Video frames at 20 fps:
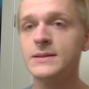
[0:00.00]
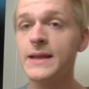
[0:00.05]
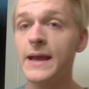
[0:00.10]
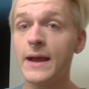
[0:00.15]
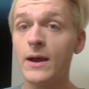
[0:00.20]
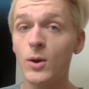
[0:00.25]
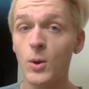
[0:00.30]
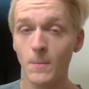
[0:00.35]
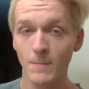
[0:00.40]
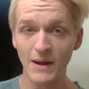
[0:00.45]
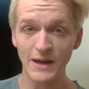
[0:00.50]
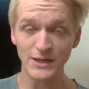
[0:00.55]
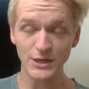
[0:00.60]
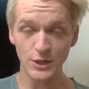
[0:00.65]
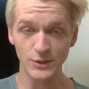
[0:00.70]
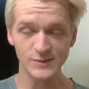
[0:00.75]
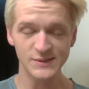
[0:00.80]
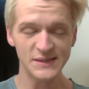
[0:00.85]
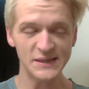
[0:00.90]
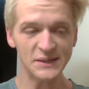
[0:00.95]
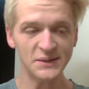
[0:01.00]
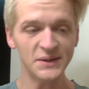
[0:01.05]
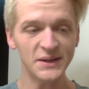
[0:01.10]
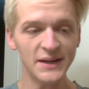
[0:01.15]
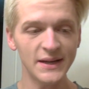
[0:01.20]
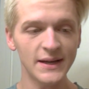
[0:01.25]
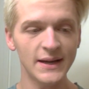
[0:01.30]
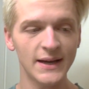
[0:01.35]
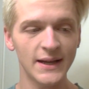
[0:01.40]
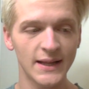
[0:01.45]
Now on my nose
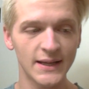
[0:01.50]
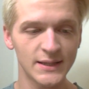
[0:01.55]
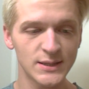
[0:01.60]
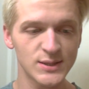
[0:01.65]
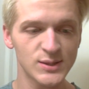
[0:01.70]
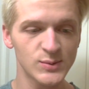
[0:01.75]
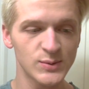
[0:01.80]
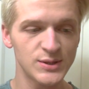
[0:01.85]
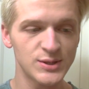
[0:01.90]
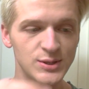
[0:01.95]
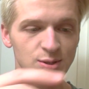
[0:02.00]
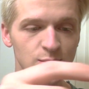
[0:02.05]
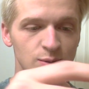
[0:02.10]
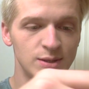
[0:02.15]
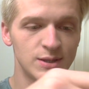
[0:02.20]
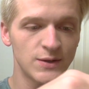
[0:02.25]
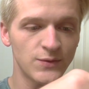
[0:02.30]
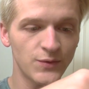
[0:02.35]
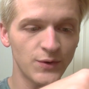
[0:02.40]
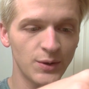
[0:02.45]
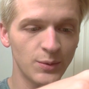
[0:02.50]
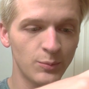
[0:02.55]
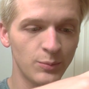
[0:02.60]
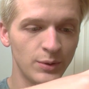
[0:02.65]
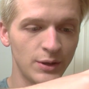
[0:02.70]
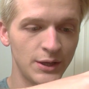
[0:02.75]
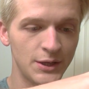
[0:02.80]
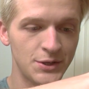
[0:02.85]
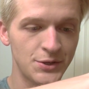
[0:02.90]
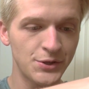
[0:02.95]
area, I like to switch to a different
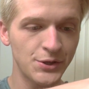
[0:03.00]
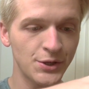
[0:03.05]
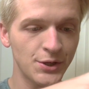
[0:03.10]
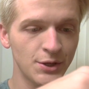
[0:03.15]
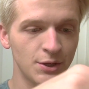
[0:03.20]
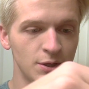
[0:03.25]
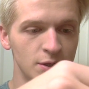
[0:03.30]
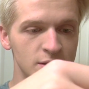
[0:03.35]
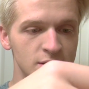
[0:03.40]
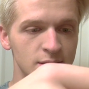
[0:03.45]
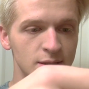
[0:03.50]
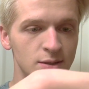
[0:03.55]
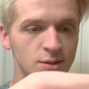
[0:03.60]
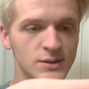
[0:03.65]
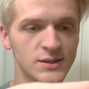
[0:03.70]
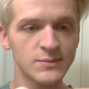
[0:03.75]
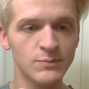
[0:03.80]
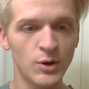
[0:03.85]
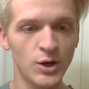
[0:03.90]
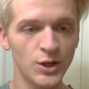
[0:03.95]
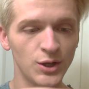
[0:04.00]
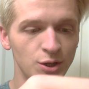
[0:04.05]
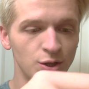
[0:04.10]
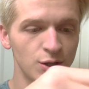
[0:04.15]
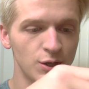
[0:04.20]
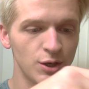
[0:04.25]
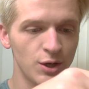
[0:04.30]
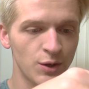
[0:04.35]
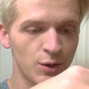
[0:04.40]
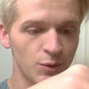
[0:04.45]
blender. It's a little
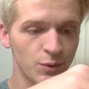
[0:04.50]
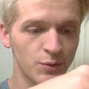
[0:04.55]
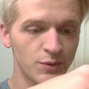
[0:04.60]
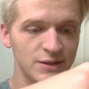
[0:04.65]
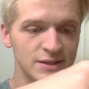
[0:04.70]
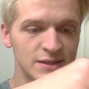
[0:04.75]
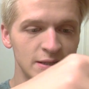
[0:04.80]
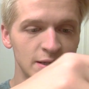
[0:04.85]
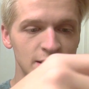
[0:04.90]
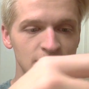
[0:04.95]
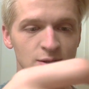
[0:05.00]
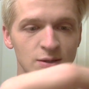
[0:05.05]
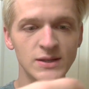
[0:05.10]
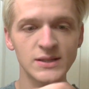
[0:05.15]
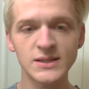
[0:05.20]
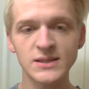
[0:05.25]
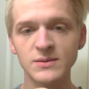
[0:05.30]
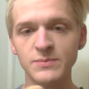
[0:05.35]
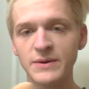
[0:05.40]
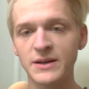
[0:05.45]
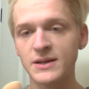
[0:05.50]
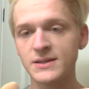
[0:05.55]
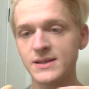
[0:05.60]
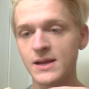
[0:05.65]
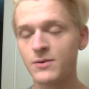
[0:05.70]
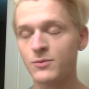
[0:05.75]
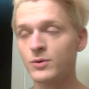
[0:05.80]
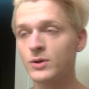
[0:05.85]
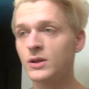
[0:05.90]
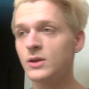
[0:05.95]
smaller. The only reason I do this is because
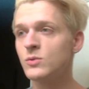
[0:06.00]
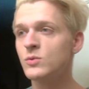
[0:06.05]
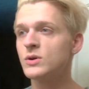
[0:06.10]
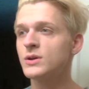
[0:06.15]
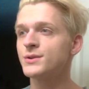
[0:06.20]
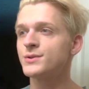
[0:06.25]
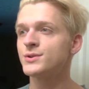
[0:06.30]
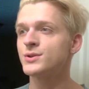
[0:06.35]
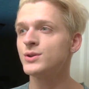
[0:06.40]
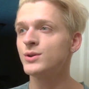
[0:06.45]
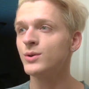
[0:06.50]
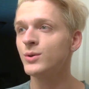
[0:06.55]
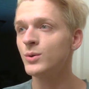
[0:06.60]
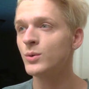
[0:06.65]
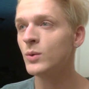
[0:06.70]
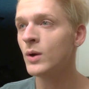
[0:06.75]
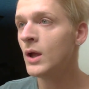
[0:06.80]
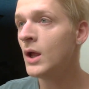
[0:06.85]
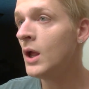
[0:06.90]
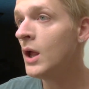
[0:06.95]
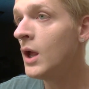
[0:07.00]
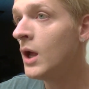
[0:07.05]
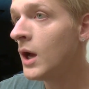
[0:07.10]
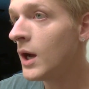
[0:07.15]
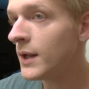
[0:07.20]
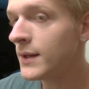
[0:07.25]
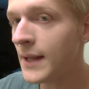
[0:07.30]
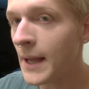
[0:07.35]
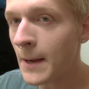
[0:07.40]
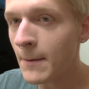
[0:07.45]
I really want to
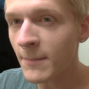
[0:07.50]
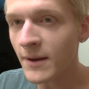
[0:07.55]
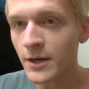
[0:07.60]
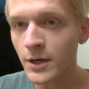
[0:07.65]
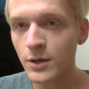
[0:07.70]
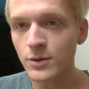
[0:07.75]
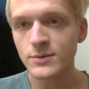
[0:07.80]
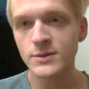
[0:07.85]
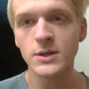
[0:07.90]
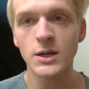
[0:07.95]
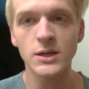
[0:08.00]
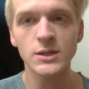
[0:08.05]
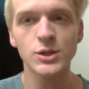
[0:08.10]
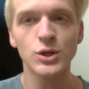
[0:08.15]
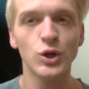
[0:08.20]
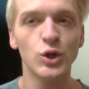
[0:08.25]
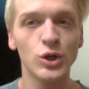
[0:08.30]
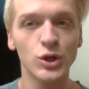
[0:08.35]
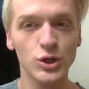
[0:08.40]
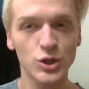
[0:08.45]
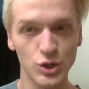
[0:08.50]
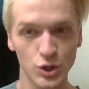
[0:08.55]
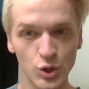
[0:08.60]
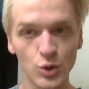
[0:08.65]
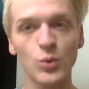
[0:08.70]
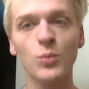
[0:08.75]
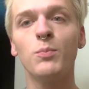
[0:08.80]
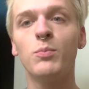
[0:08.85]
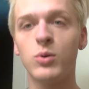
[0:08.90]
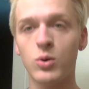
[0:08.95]
allow my nose not to look
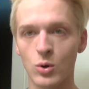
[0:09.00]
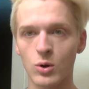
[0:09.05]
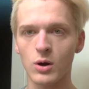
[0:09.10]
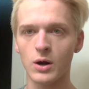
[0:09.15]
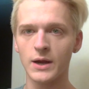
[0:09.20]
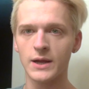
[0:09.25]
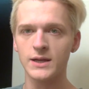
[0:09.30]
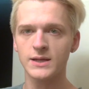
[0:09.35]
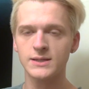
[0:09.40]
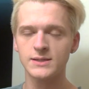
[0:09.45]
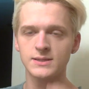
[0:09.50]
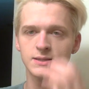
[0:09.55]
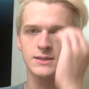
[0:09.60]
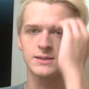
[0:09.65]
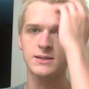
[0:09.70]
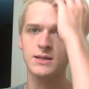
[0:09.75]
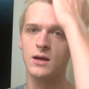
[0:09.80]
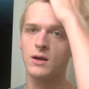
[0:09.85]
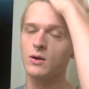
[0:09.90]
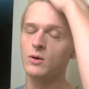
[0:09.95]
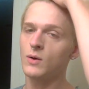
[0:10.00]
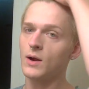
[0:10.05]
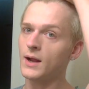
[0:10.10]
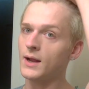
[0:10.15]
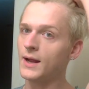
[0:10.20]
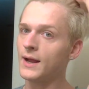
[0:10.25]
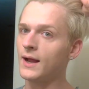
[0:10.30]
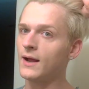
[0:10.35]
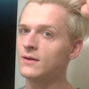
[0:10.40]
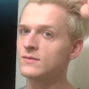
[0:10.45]
too porous. So
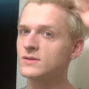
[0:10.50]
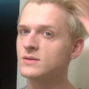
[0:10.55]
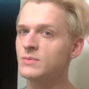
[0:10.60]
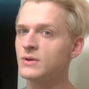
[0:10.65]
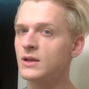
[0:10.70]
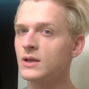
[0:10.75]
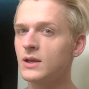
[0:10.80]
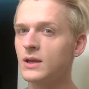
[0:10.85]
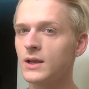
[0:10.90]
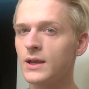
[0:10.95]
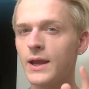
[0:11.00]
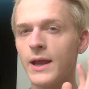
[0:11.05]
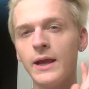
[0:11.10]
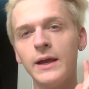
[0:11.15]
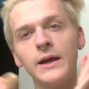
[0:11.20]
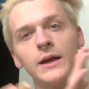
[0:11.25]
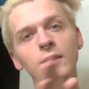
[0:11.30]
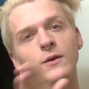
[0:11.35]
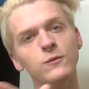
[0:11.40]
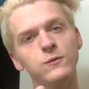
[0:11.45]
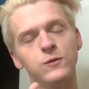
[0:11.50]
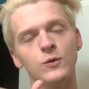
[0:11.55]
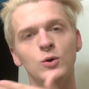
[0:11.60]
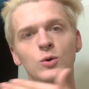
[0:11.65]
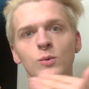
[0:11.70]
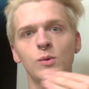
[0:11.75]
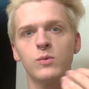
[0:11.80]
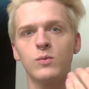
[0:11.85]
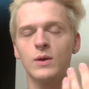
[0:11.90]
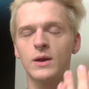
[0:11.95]
I have to be
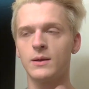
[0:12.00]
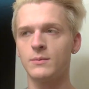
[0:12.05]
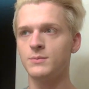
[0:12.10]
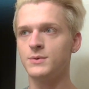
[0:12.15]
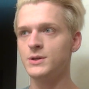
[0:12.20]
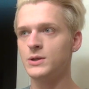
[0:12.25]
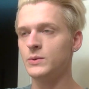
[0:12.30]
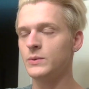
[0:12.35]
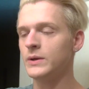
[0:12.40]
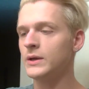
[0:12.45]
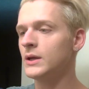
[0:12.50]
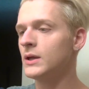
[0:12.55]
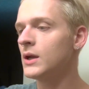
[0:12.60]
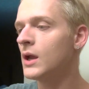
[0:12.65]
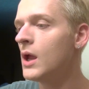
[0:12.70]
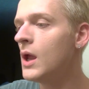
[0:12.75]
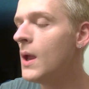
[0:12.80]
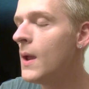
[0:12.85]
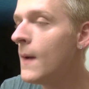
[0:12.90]
careful with what I'm doing.